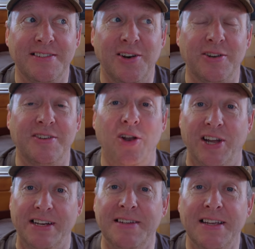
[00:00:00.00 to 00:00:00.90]

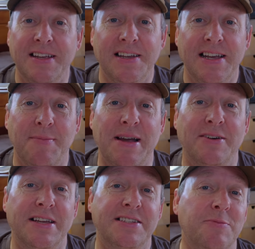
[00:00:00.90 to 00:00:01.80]
online
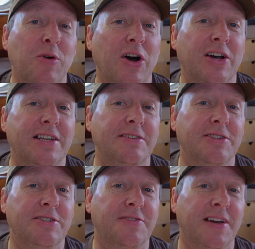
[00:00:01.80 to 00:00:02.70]
about this and why I don't
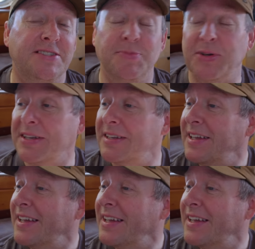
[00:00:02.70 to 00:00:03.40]
use Facebook.